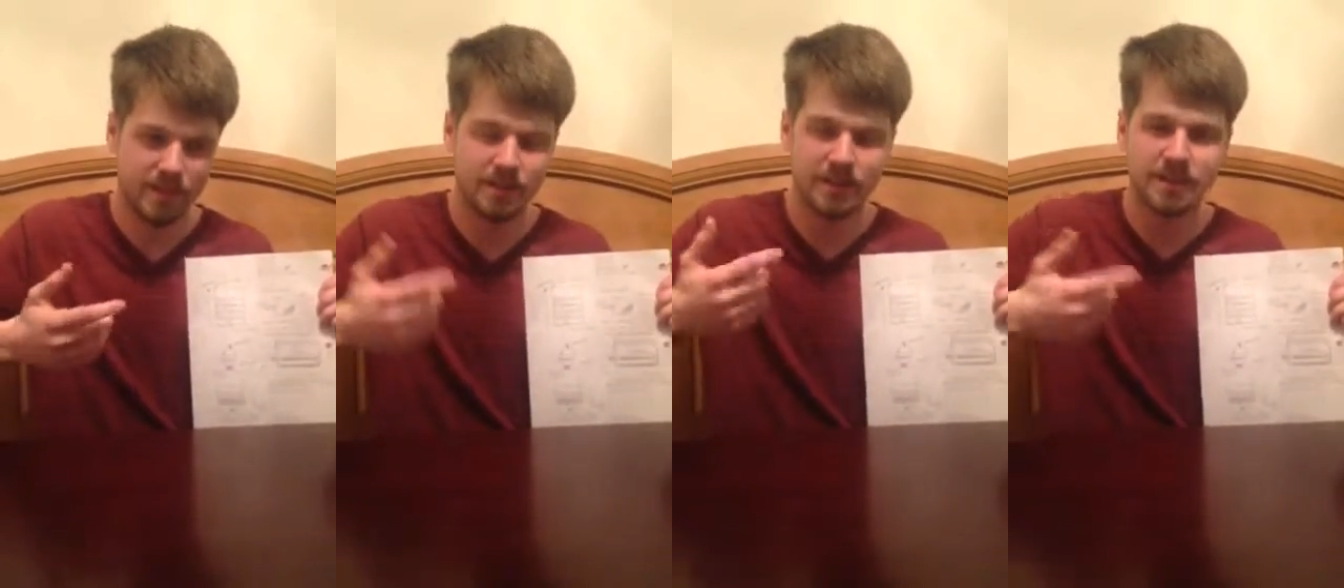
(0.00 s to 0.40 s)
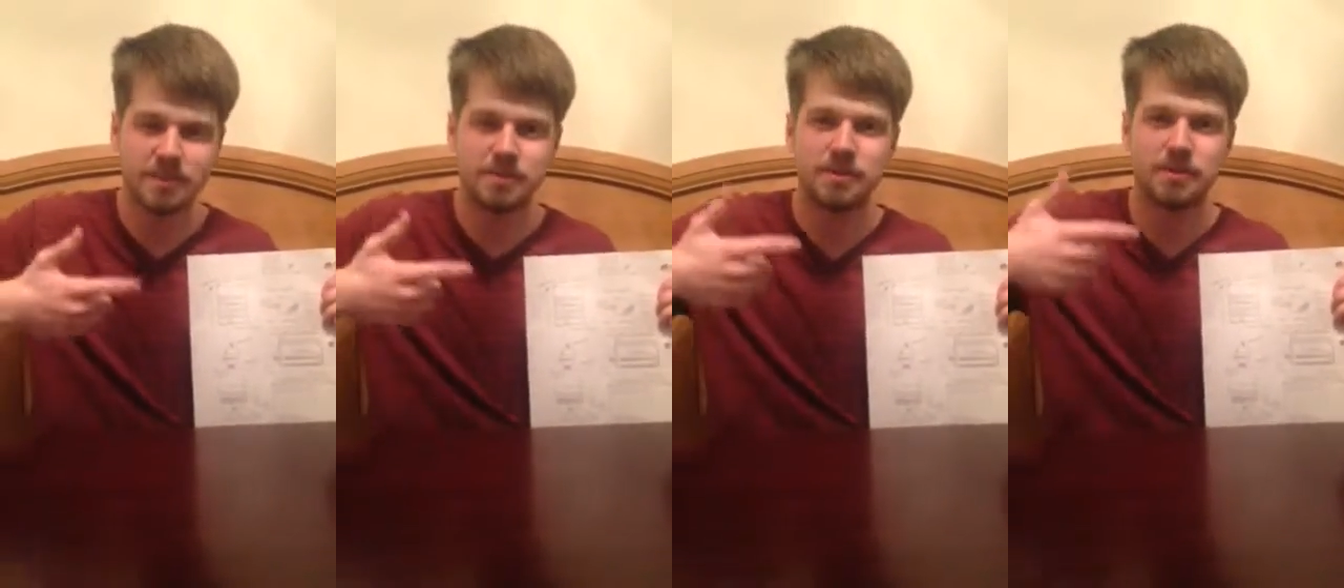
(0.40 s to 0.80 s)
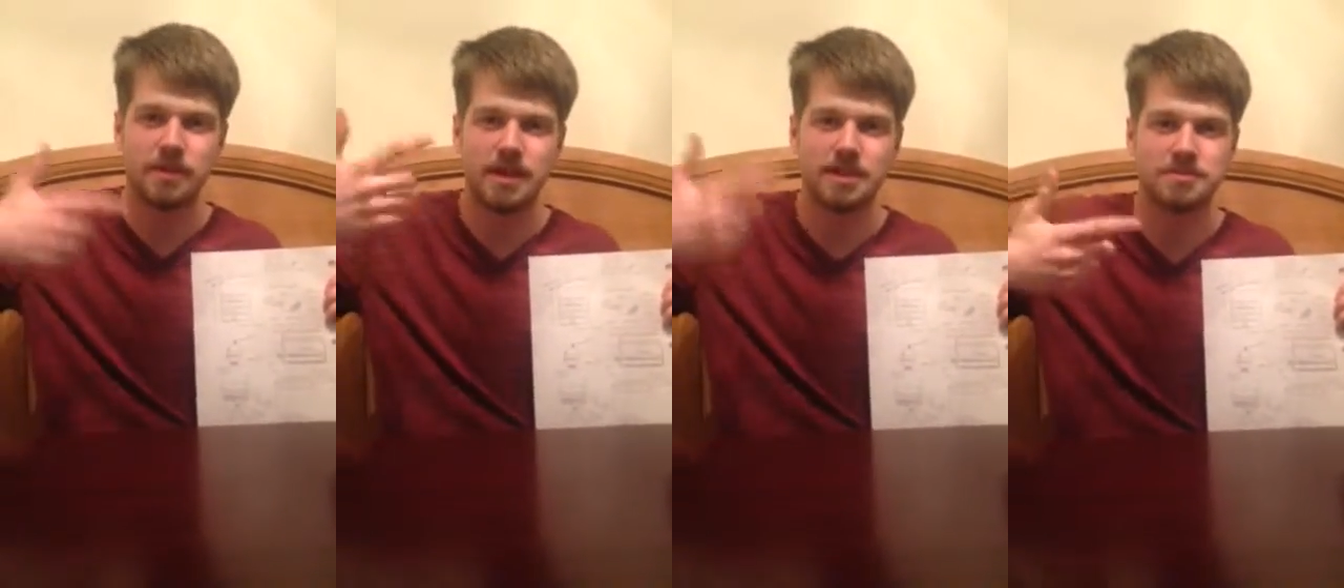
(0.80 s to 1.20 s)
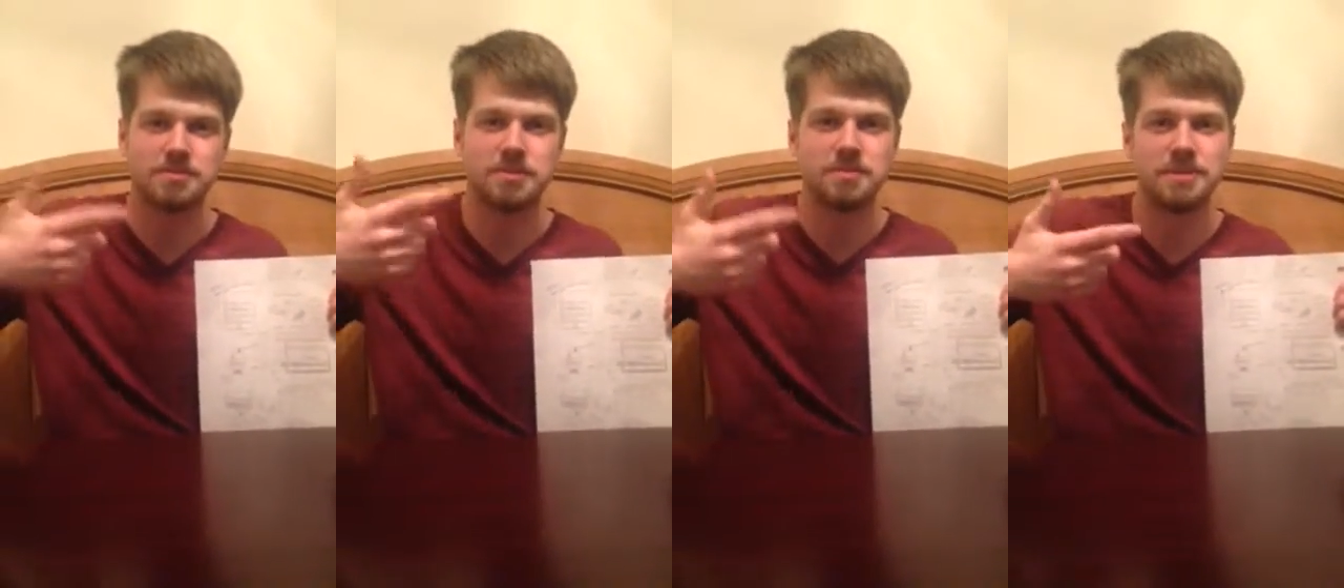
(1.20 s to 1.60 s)
let smoke rise
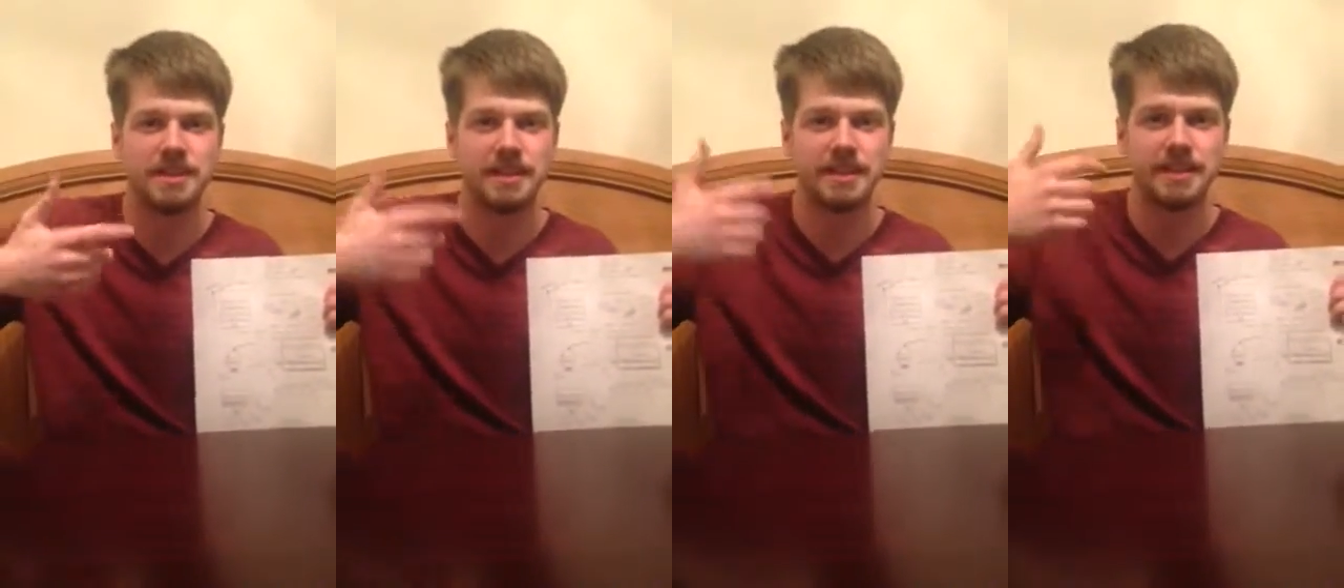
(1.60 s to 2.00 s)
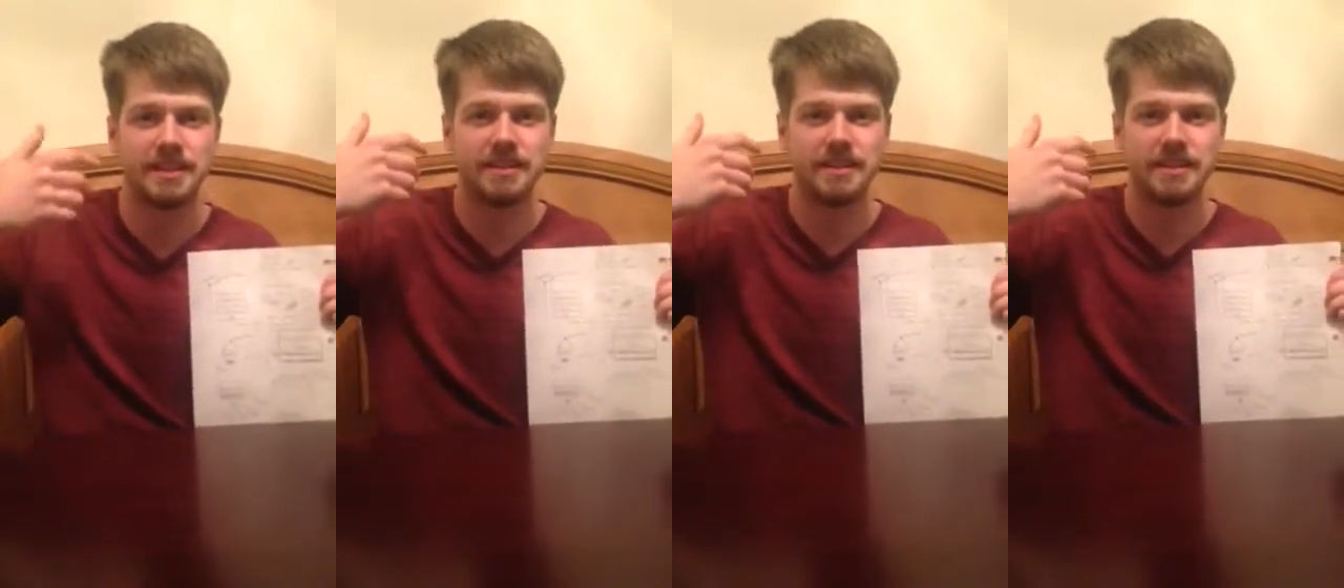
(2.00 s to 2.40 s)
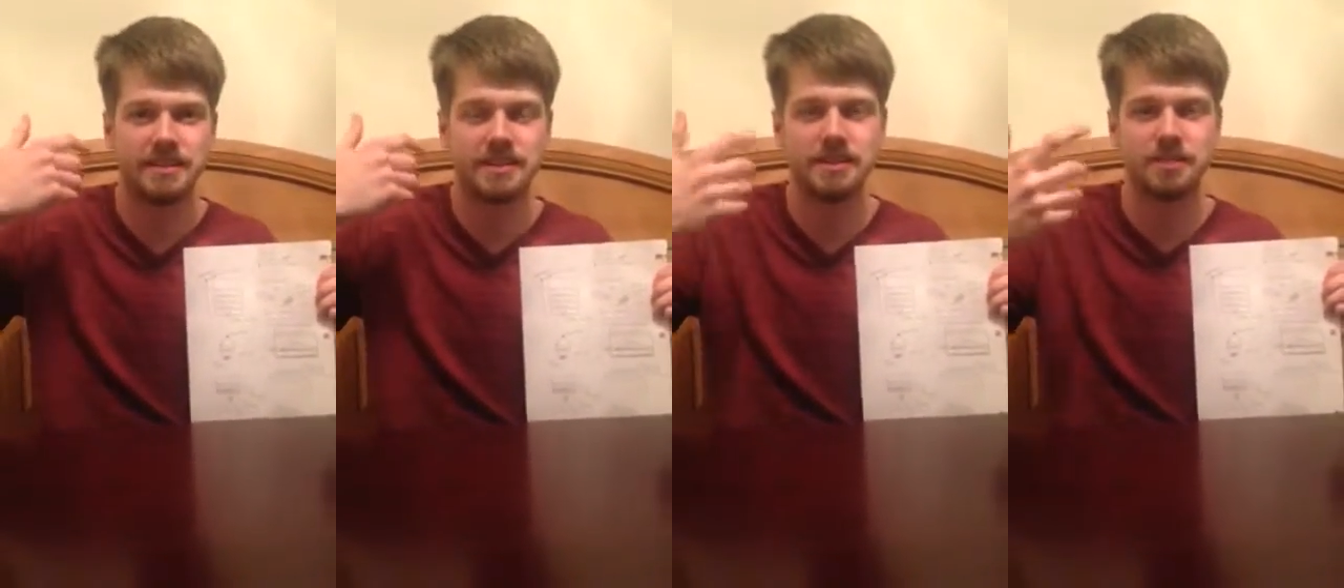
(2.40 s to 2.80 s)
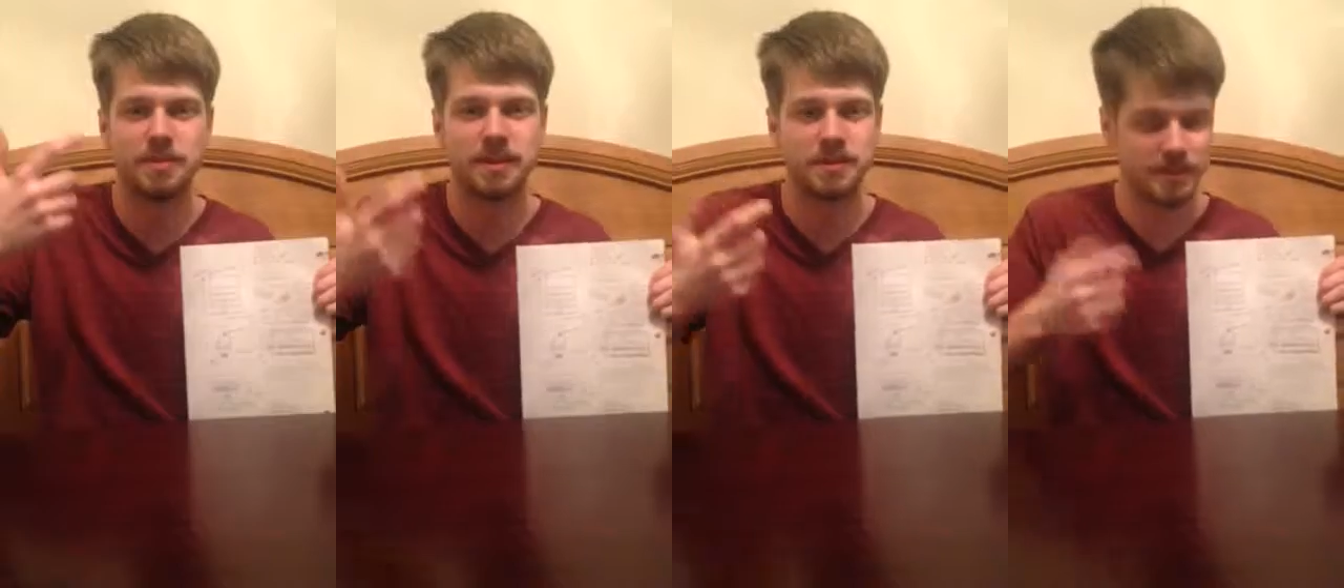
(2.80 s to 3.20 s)
from something and then still
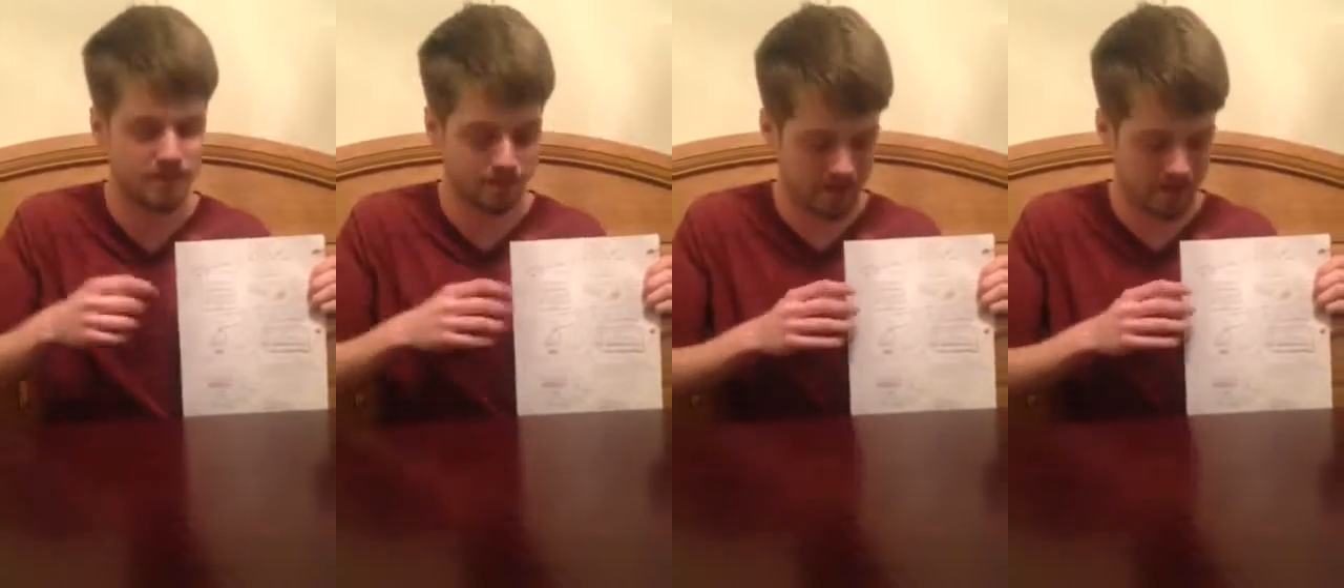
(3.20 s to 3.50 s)
penetrate the